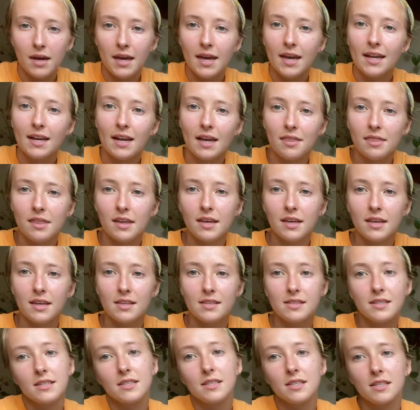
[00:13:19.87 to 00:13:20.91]
and I think
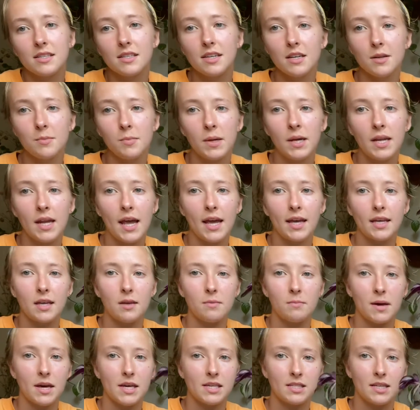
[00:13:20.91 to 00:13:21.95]
since it's going to be in a hanging
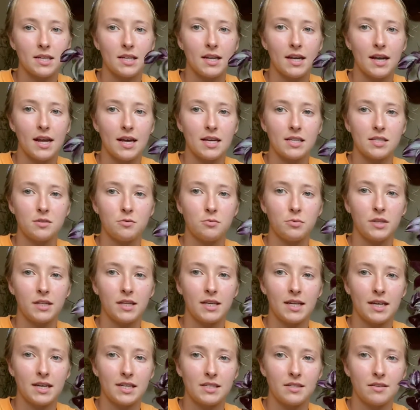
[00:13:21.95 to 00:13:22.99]
basket, it adds a really
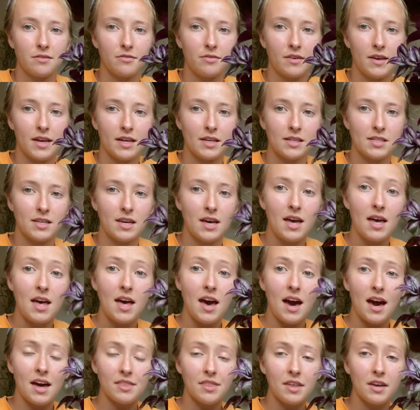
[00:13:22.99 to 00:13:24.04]
nice effect.
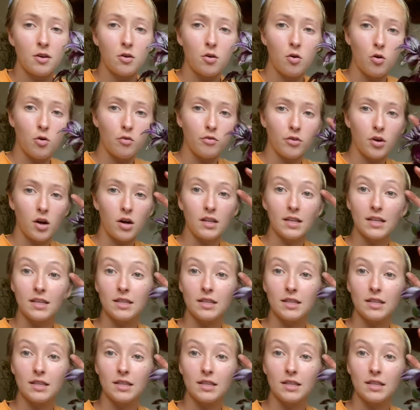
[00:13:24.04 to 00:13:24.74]
I think overall